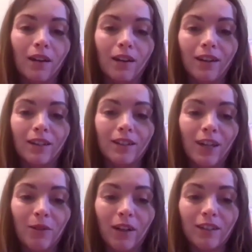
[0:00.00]

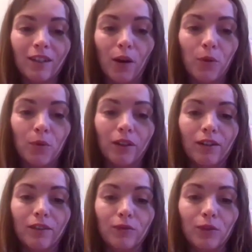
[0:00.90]
direct
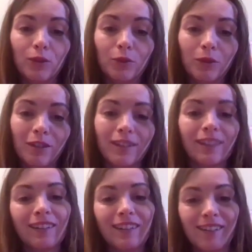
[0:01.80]
our viewers
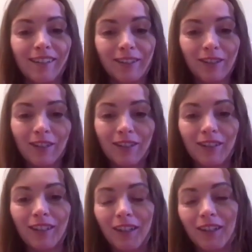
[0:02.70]
and
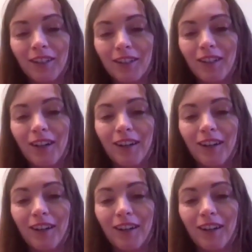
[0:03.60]
listeners that